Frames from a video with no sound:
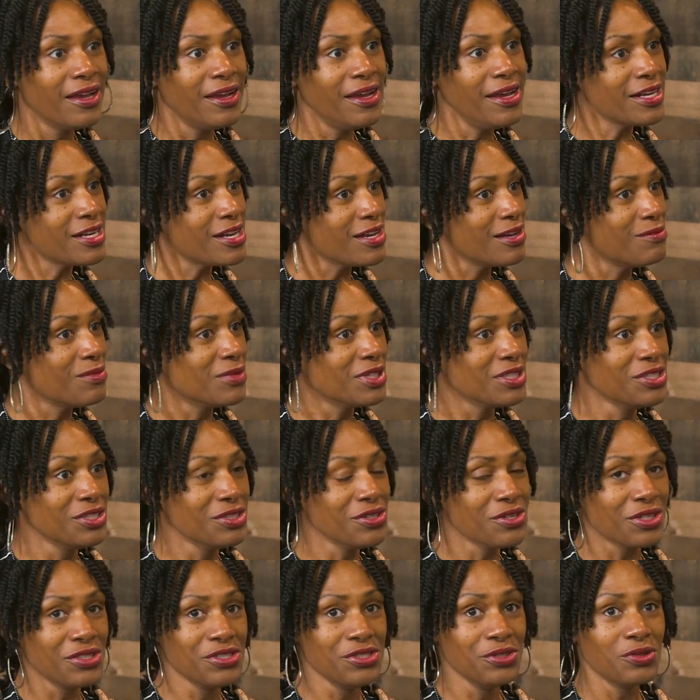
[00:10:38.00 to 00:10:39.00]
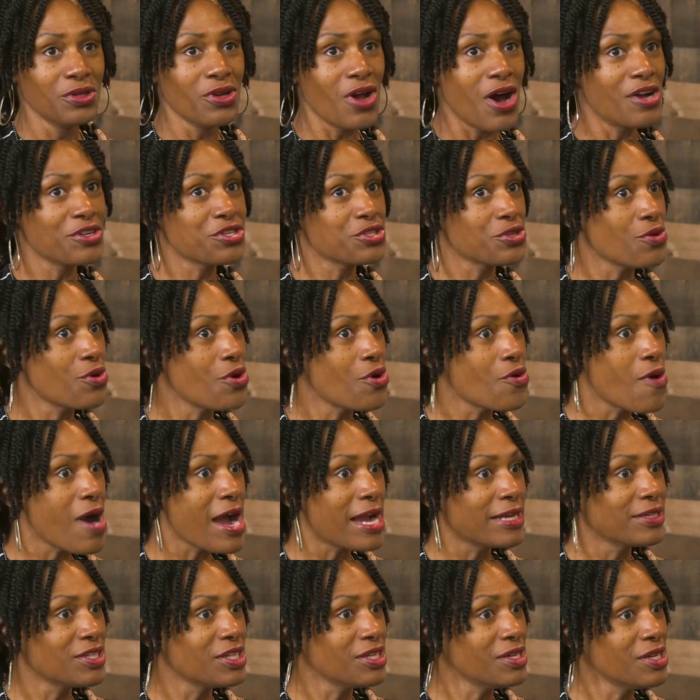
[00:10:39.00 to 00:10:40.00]
here come you lost your whole
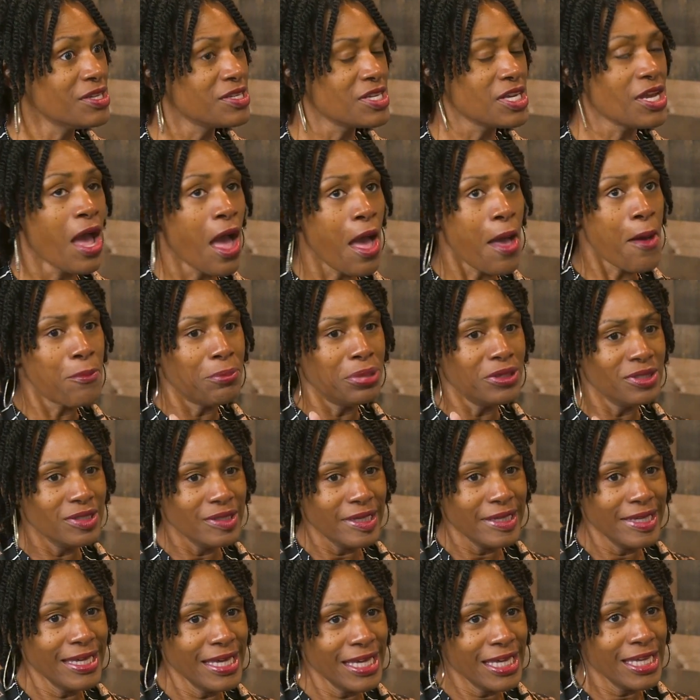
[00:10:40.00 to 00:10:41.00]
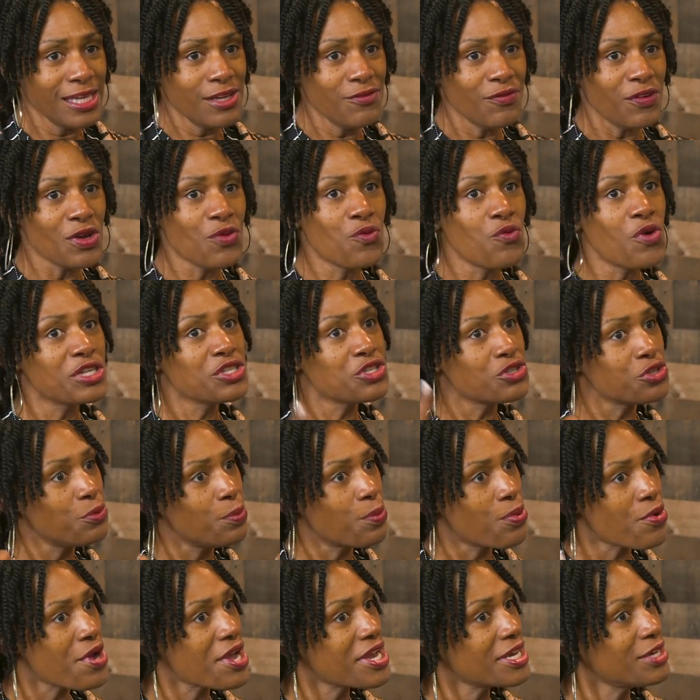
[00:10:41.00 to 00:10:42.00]
identity. Believe in what you
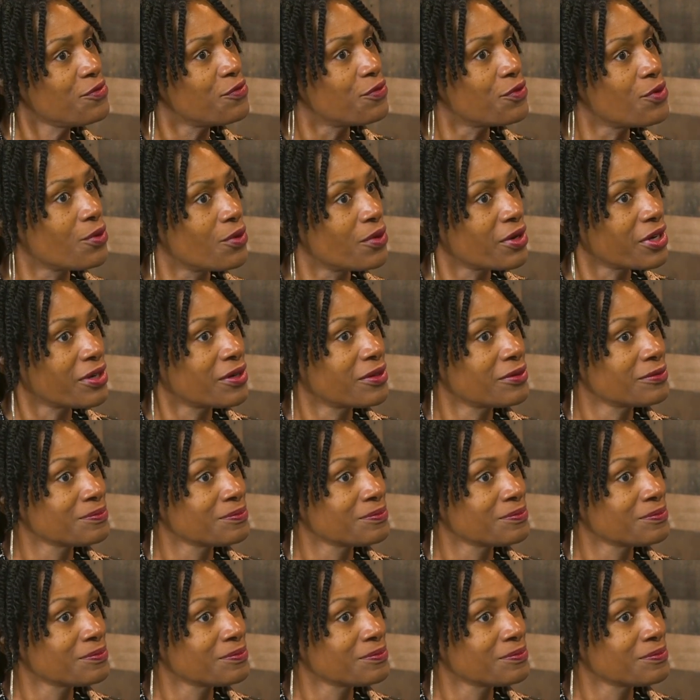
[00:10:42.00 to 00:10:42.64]
pray for.